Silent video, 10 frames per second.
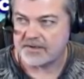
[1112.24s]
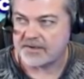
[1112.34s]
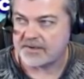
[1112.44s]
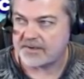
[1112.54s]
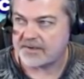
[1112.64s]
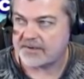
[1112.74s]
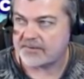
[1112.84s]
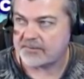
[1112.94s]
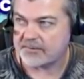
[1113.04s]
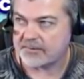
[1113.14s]
Now
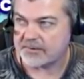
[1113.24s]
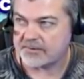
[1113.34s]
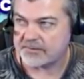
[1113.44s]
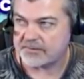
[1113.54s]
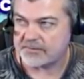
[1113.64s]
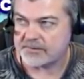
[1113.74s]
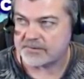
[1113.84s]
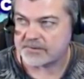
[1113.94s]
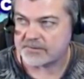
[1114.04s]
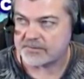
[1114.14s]
what we're going to do
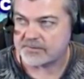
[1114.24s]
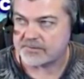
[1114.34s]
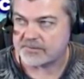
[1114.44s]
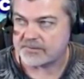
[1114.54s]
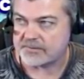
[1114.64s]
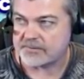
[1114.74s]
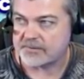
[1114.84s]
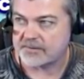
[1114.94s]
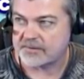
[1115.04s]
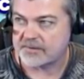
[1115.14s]
is go to
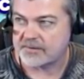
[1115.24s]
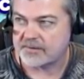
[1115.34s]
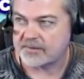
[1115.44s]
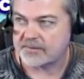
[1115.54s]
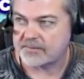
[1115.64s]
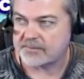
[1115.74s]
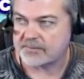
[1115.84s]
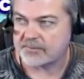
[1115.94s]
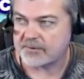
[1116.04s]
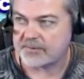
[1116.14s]

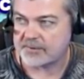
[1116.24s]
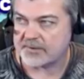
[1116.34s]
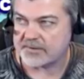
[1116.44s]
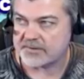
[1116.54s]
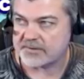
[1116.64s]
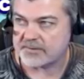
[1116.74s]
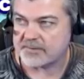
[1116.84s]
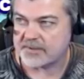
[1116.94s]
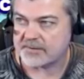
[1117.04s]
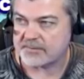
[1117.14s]
Properties under
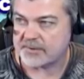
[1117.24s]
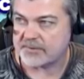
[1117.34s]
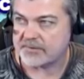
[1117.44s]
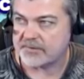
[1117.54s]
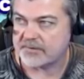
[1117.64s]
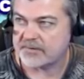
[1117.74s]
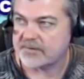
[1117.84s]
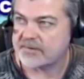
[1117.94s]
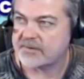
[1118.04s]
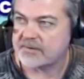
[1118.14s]
My Computer.
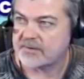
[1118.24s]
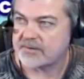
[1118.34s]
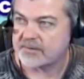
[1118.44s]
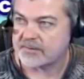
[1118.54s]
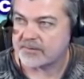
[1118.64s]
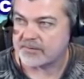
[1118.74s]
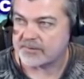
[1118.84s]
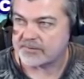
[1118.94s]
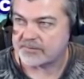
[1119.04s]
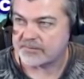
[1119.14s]
We're going
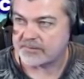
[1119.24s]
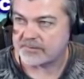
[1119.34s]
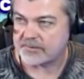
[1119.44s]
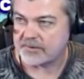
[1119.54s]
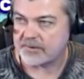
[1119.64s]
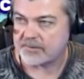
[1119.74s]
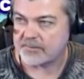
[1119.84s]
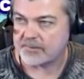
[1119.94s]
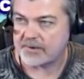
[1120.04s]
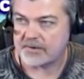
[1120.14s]
to go to
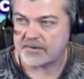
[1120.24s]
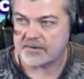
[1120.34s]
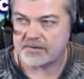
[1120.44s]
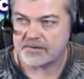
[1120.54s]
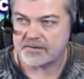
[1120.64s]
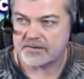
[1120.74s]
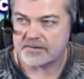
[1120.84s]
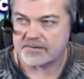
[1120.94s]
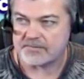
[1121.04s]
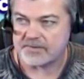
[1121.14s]
Hardware,
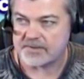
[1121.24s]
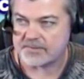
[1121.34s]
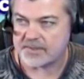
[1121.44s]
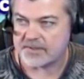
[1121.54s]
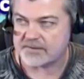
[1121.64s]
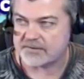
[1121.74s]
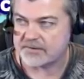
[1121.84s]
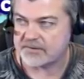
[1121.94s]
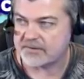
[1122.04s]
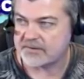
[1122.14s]
Device Manager,
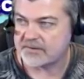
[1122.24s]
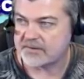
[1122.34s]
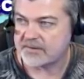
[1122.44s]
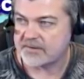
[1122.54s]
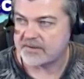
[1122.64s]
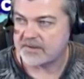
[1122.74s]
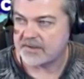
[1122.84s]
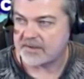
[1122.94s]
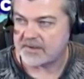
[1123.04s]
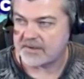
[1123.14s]

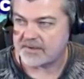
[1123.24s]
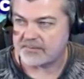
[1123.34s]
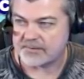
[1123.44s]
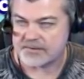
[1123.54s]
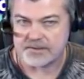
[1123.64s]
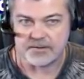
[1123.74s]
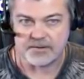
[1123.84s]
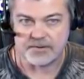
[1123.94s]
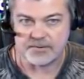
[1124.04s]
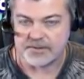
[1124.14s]
and we see our
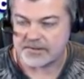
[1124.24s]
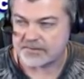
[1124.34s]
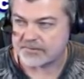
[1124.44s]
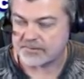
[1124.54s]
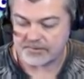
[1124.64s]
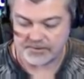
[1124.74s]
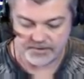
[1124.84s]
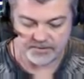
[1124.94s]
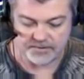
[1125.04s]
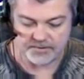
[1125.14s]
Ethernet controller
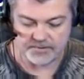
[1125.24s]
here.